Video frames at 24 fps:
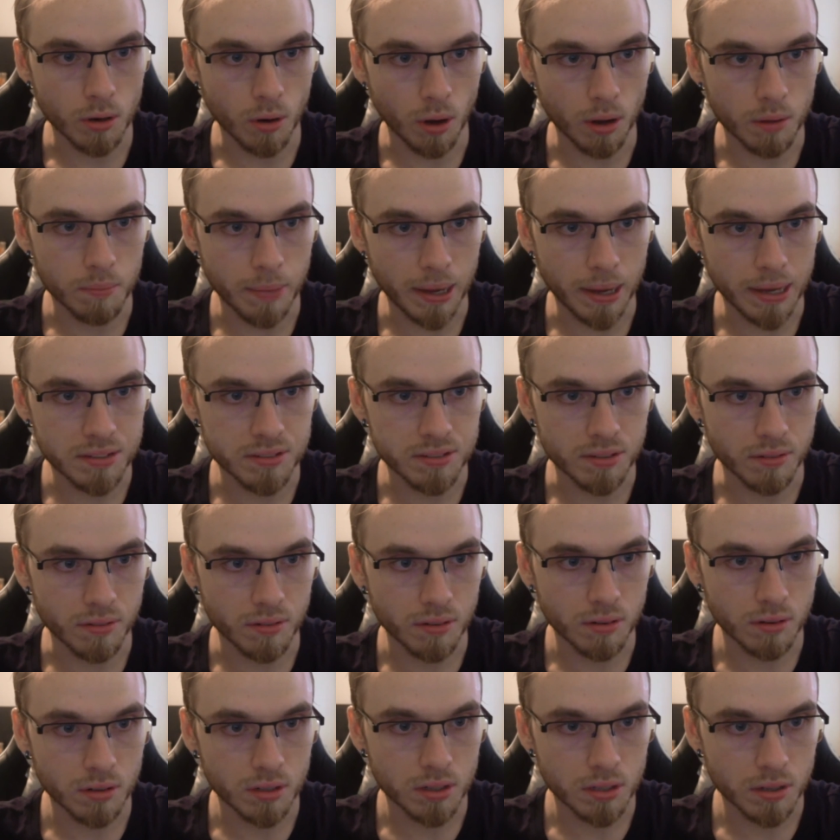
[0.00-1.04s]
makes it
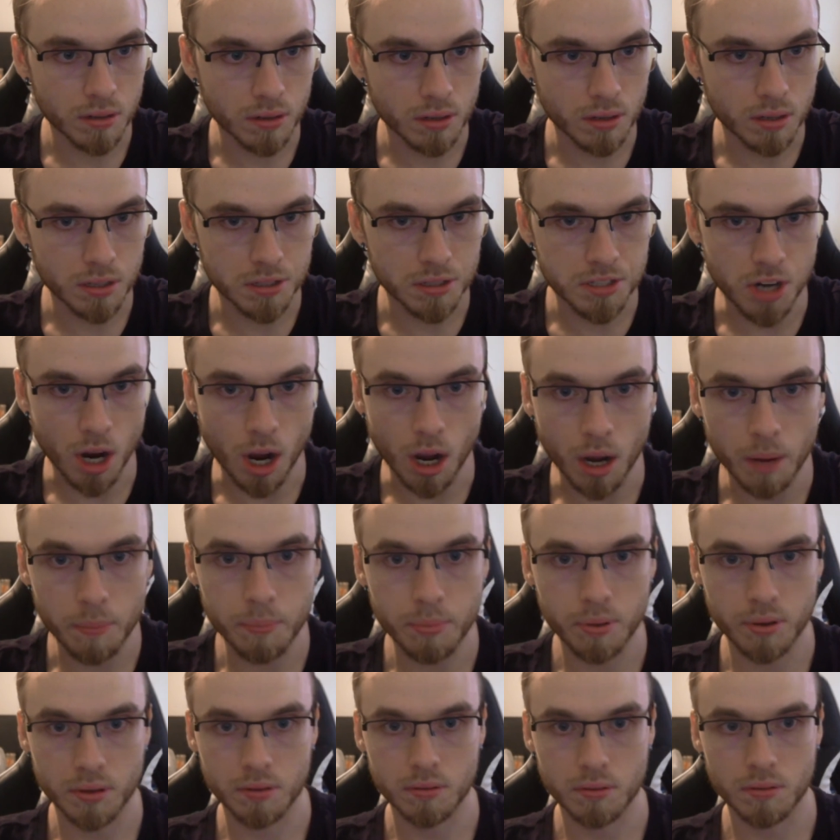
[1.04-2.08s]
sharp,
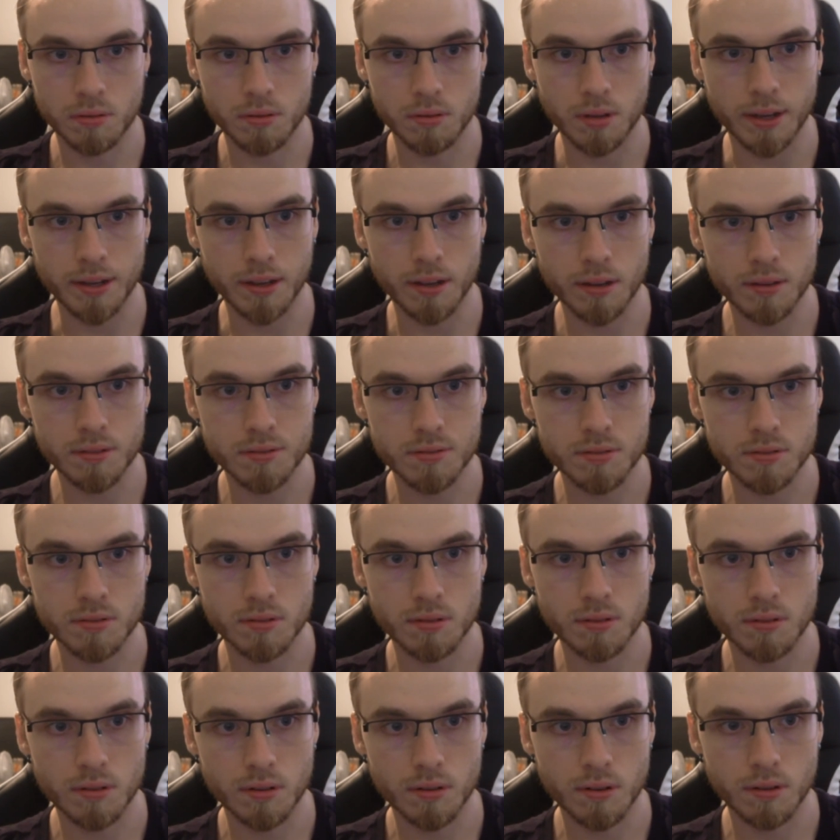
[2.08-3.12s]
I guess.
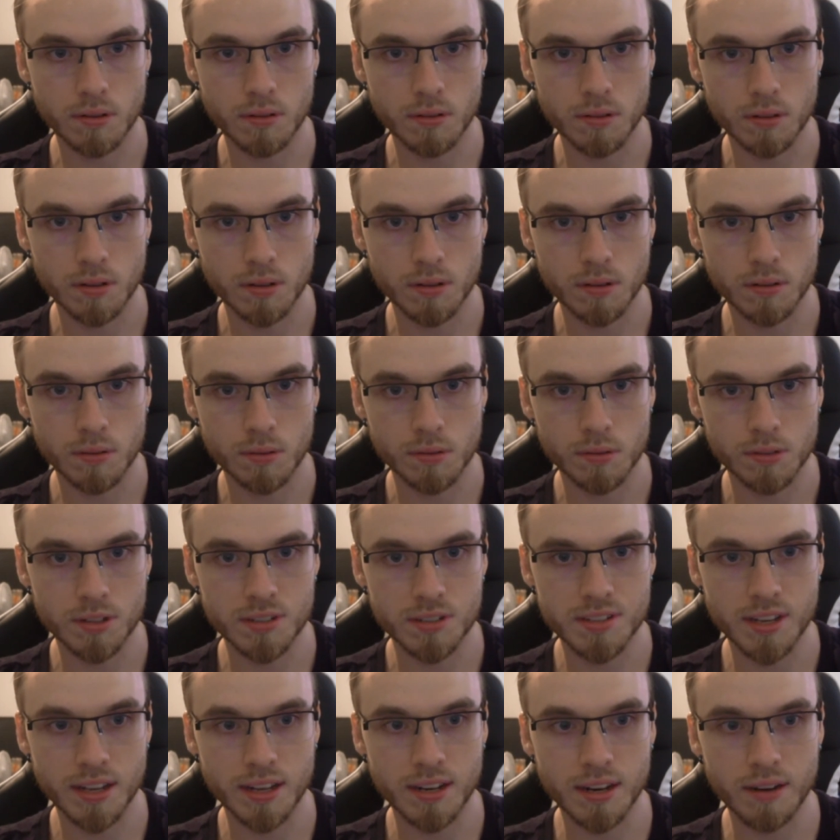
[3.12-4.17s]
You
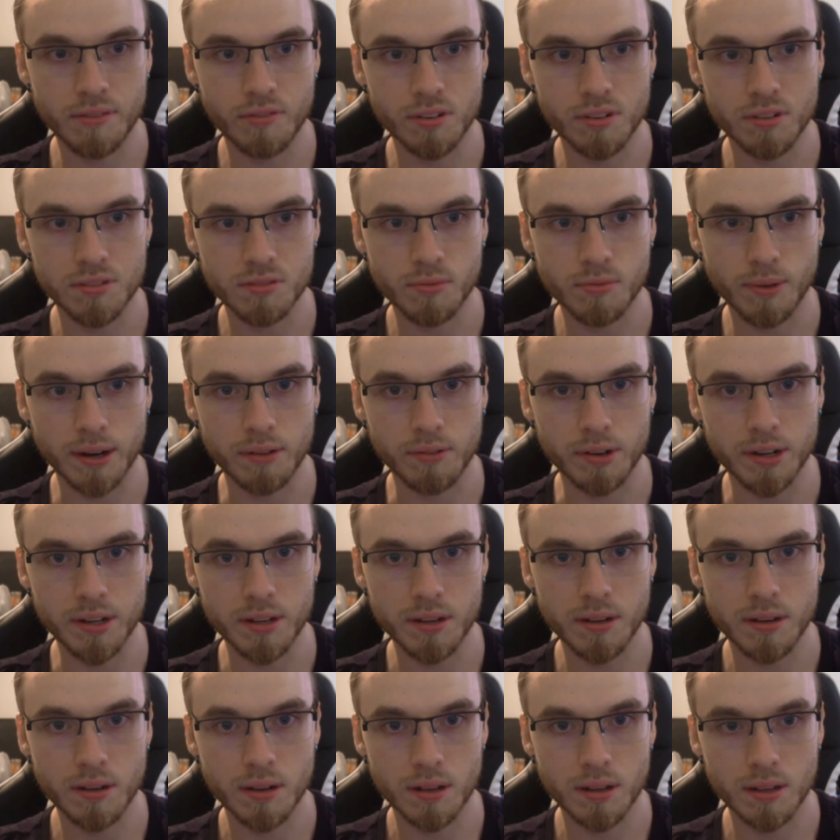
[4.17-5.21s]
see a difference? Wait, ready?
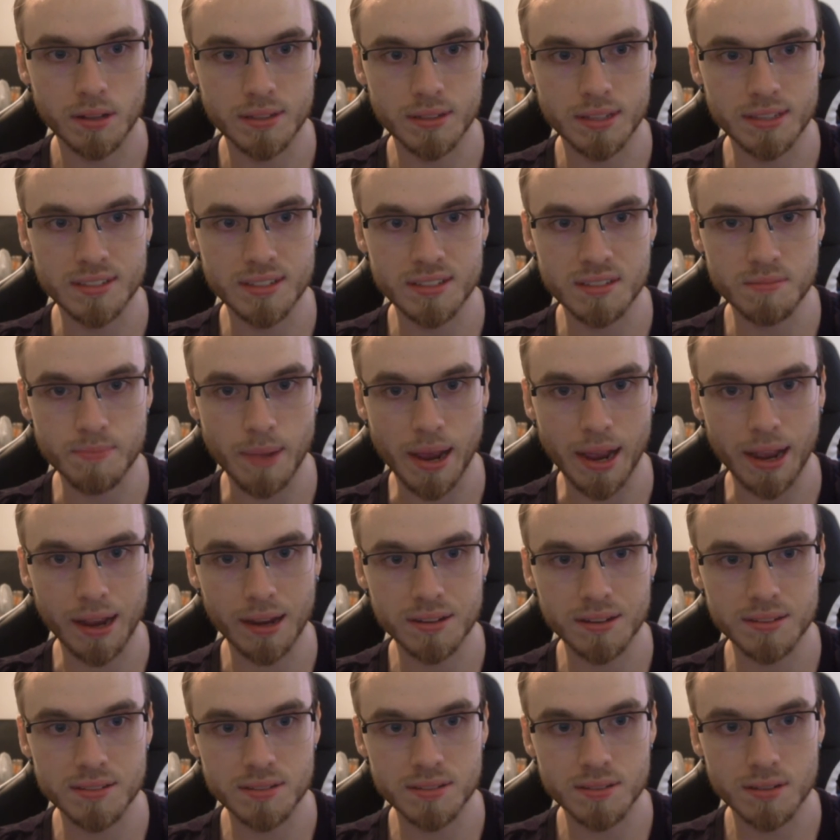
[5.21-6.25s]
This is
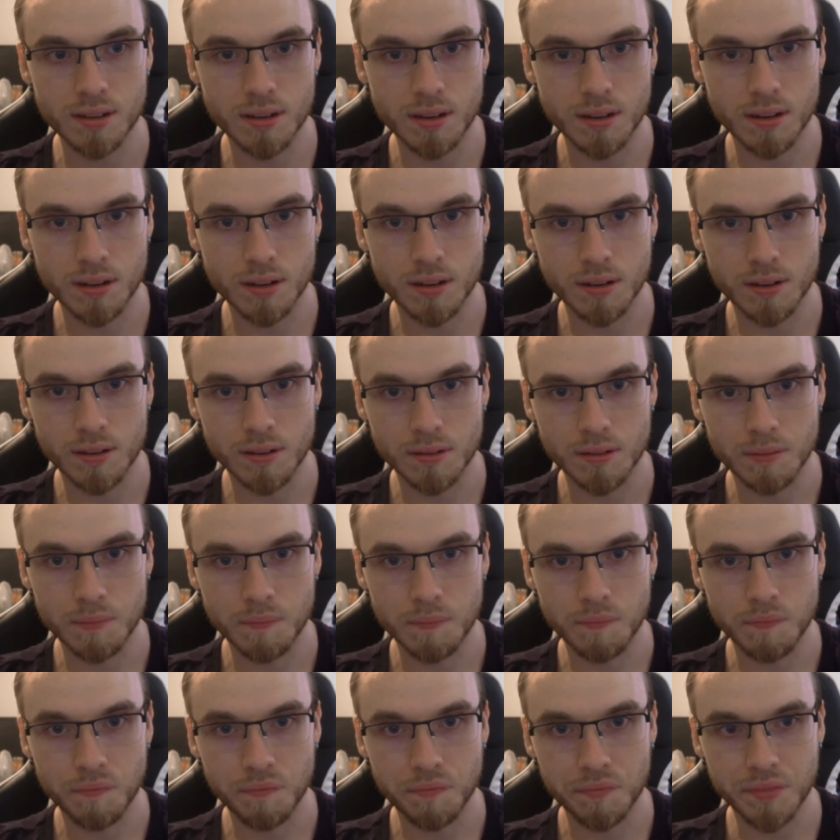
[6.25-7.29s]
max.
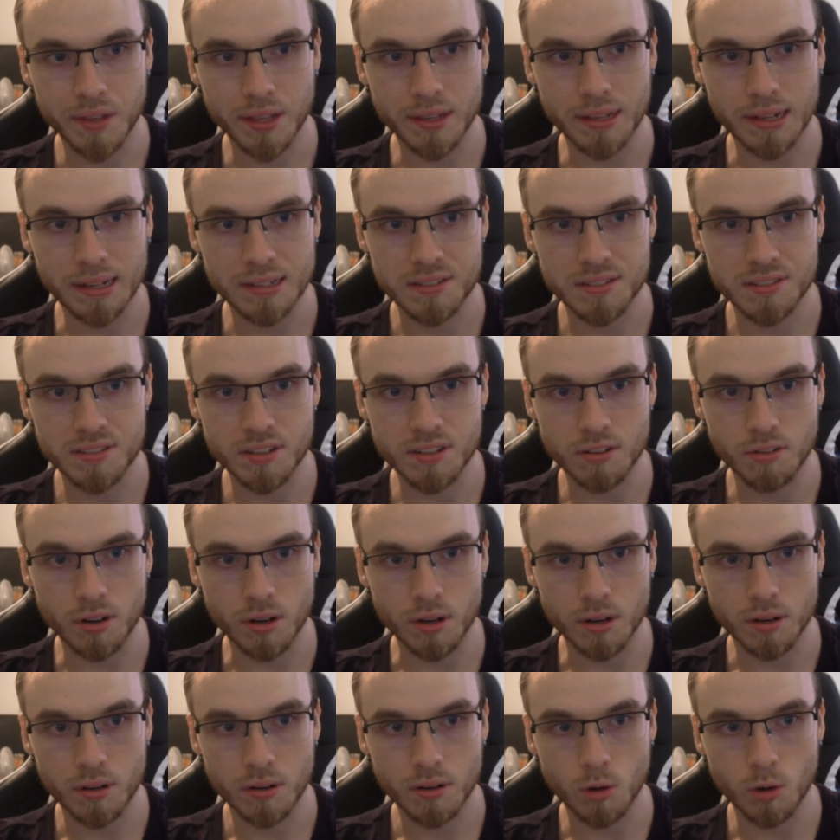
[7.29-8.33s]
And that's
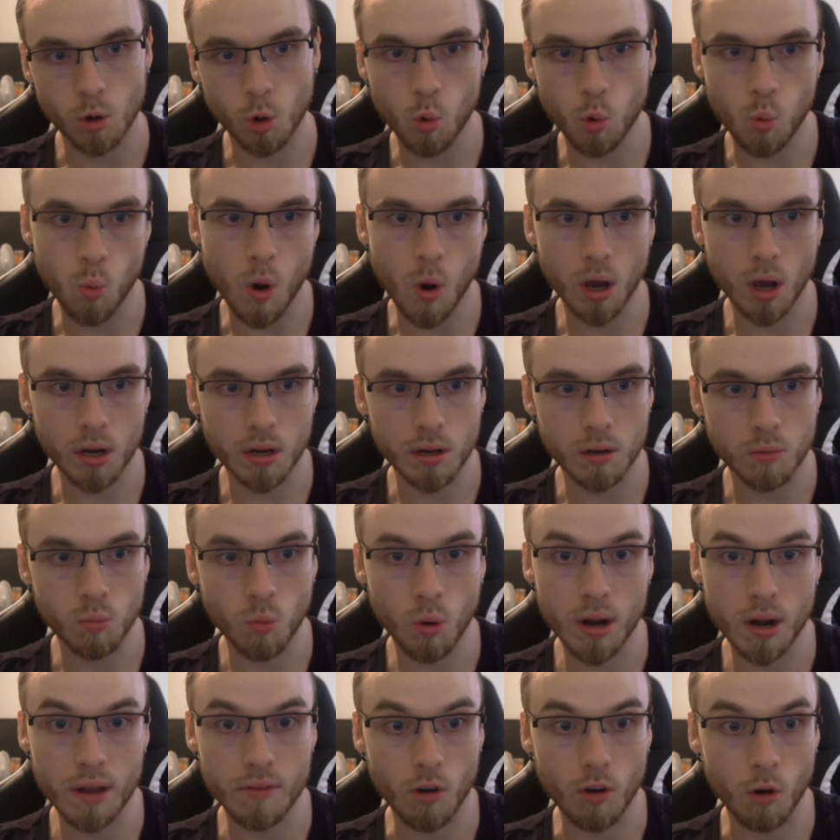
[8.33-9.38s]
0 or
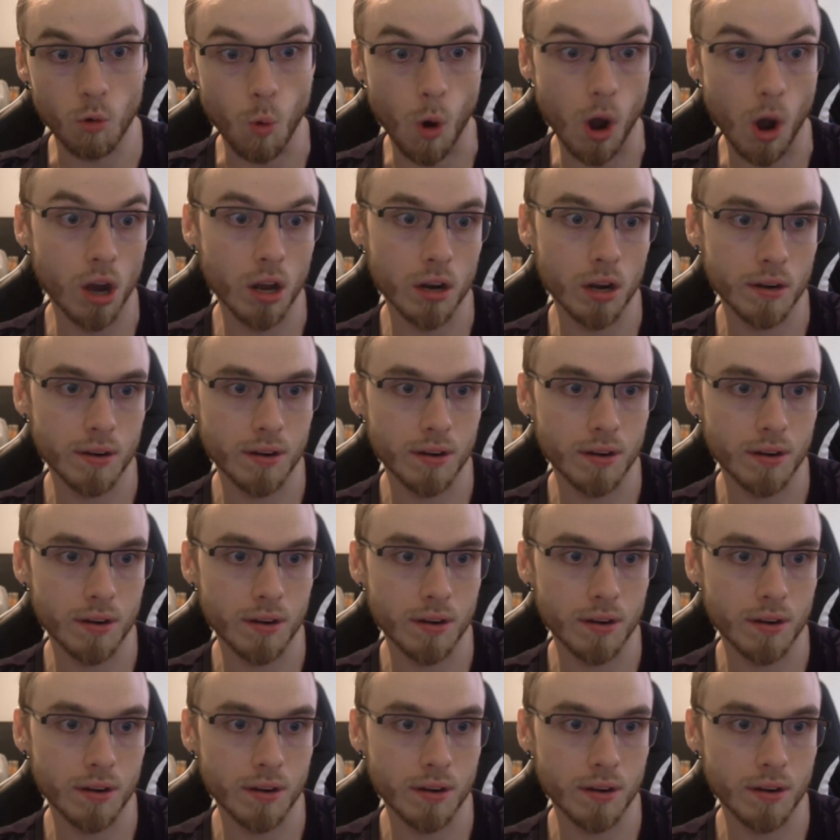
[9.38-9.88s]
1.